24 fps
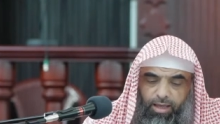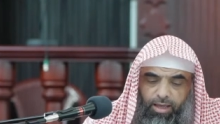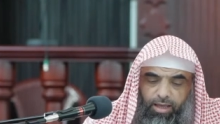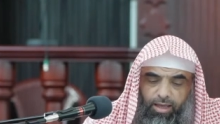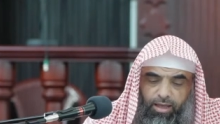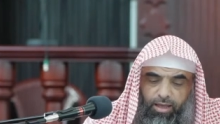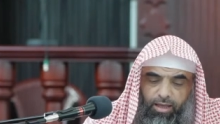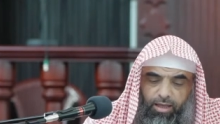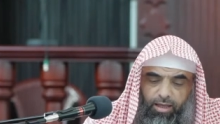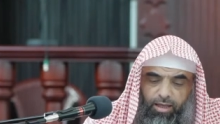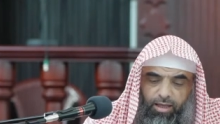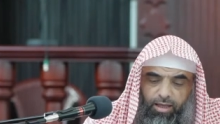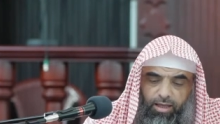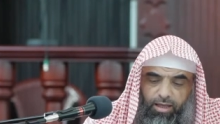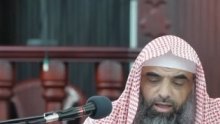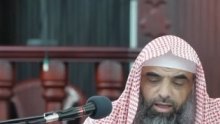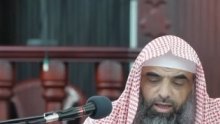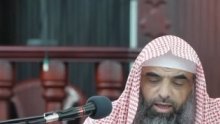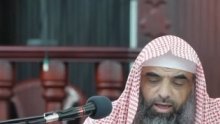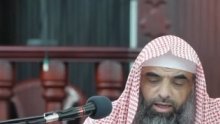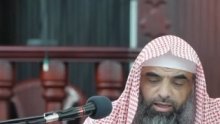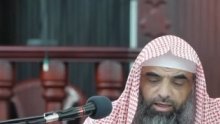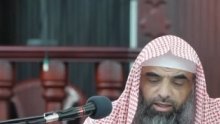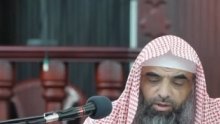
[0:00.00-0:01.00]
Uh,
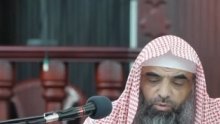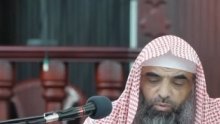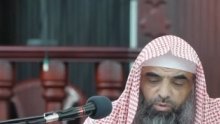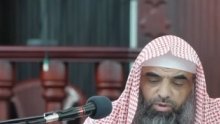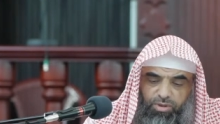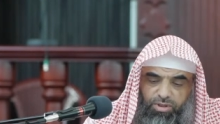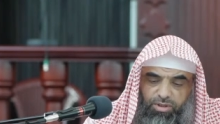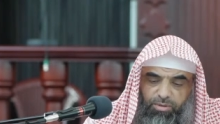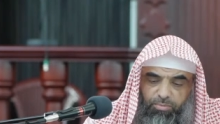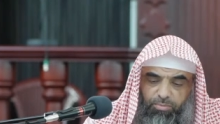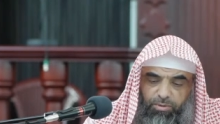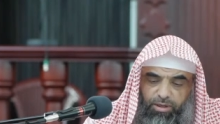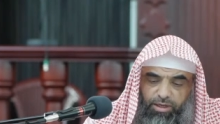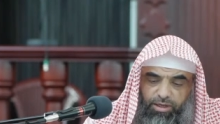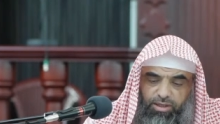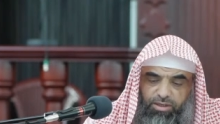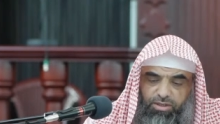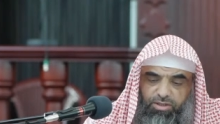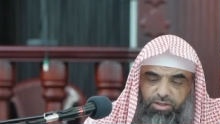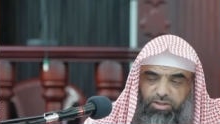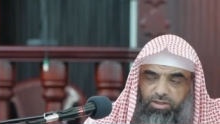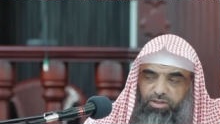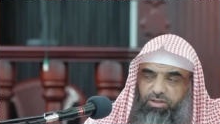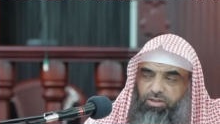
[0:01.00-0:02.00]
and it was the
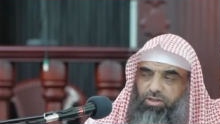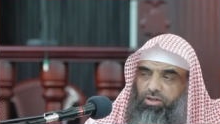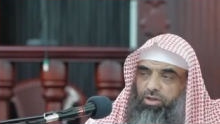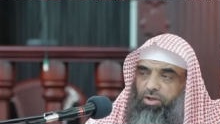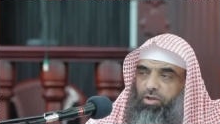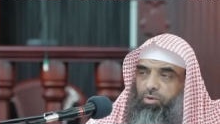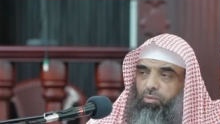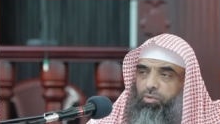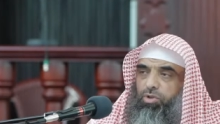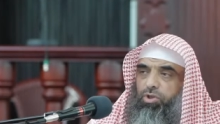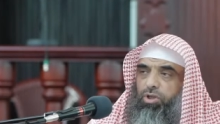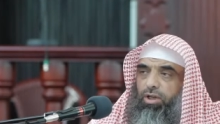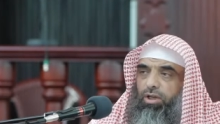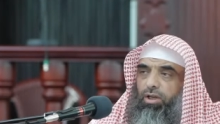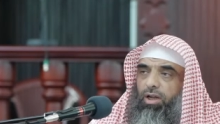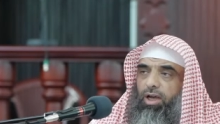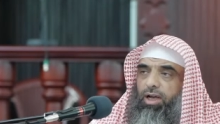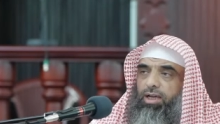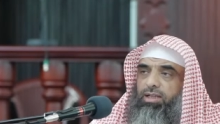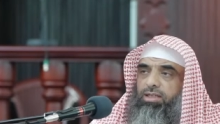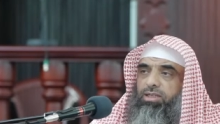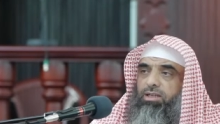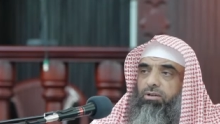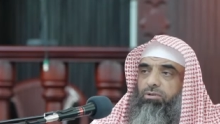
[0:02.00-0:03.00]
place which
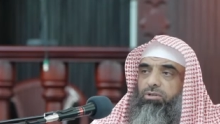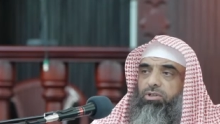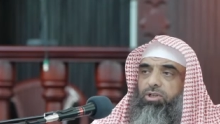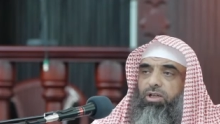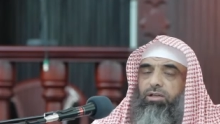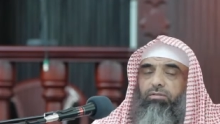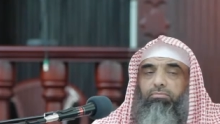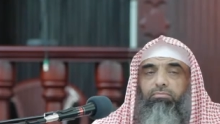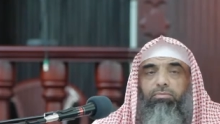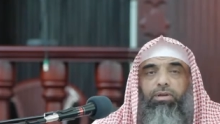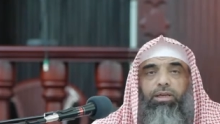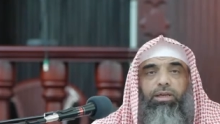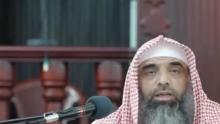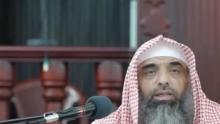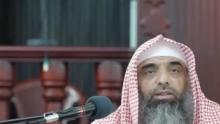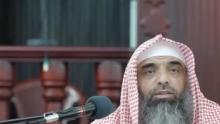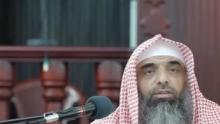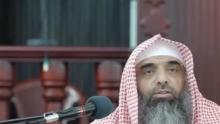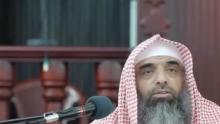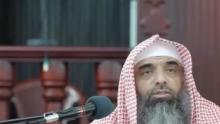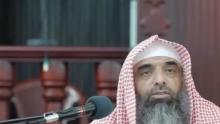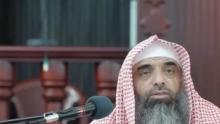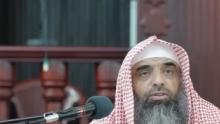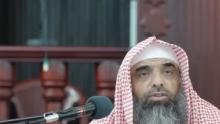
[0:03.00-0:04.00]
Allah Azza wa Jal
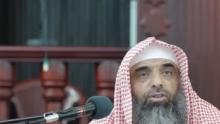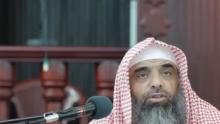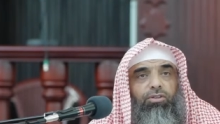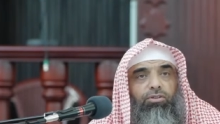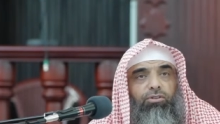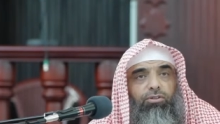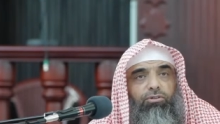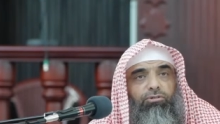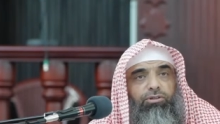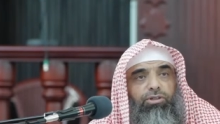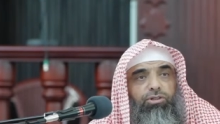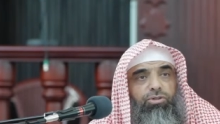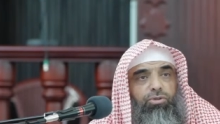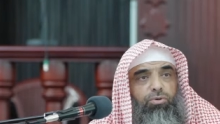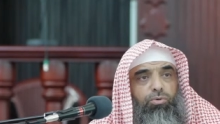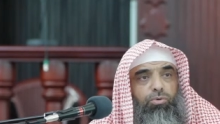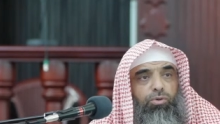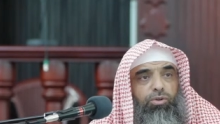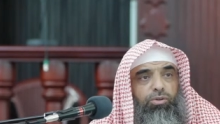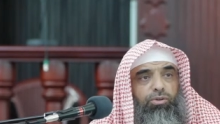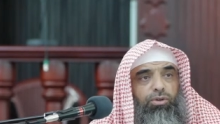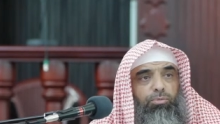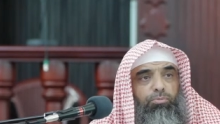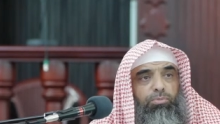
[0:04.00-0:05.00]
made the
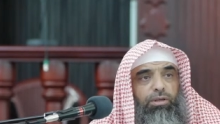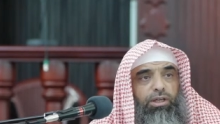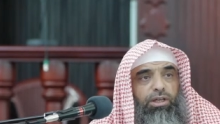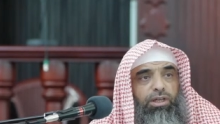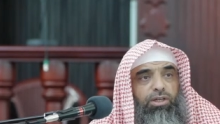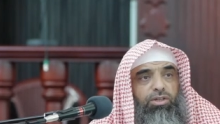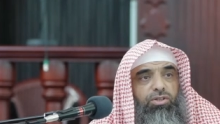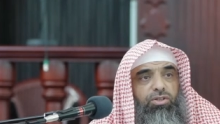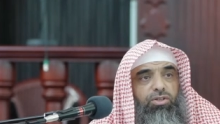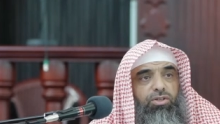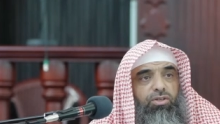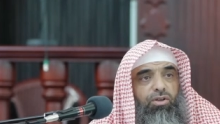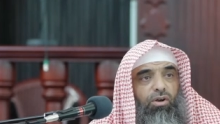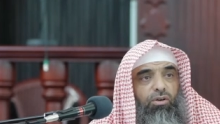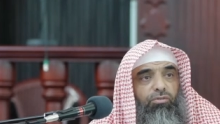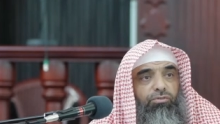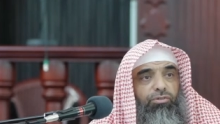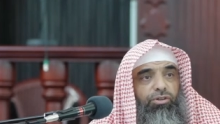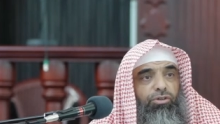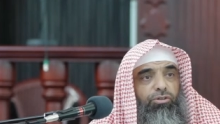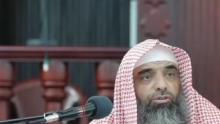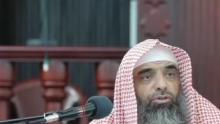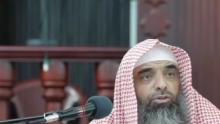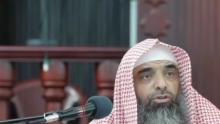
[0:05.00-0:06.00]
resort, the place
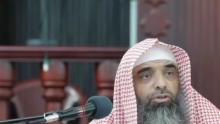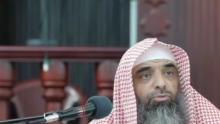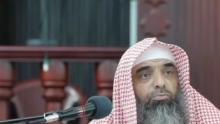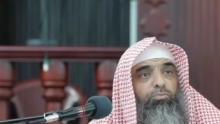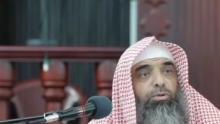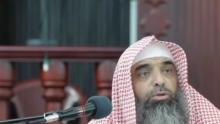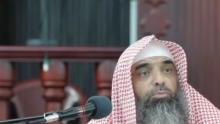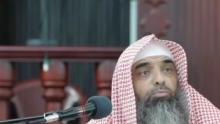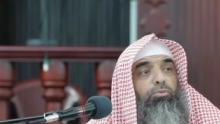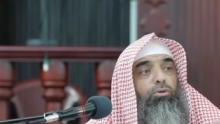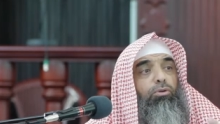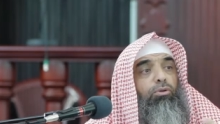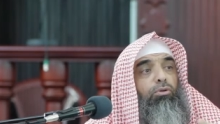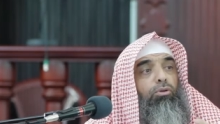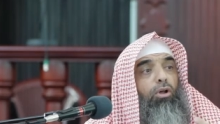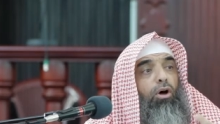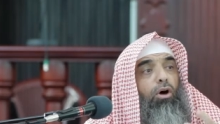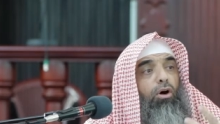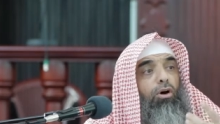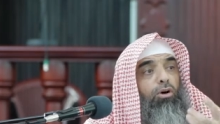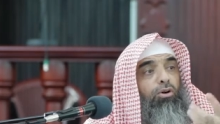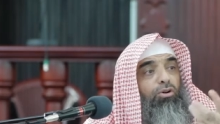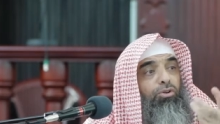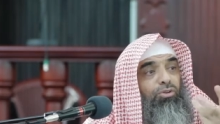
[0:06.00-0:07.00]
of return. People
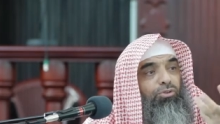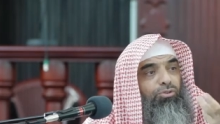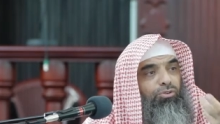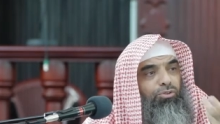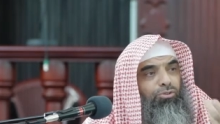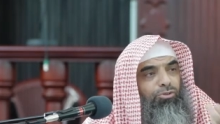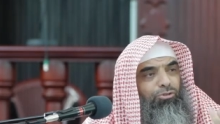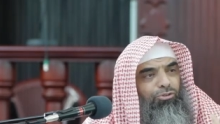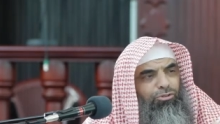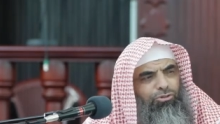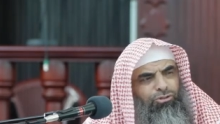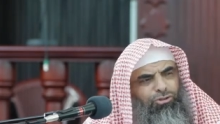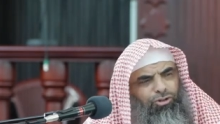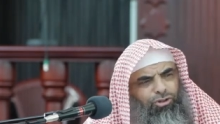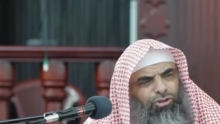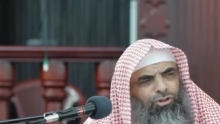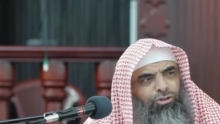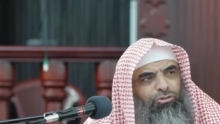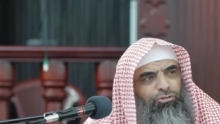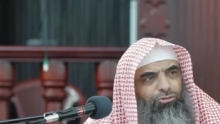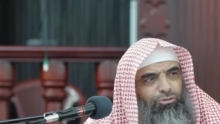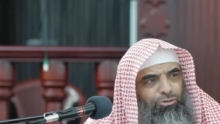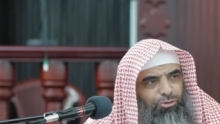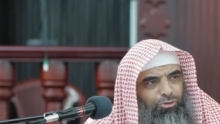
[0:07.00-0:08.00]
long to
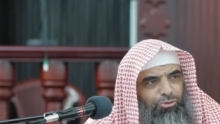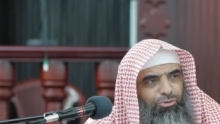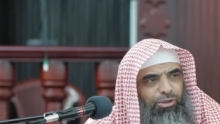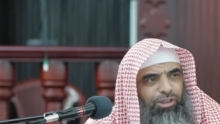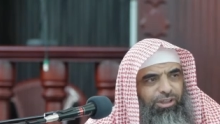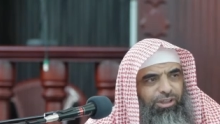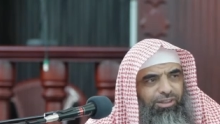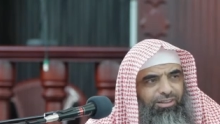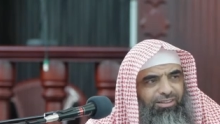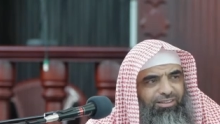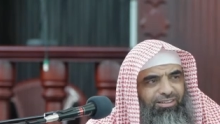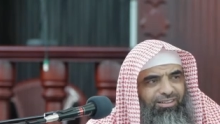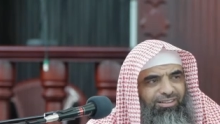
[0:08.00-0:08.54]
return to it.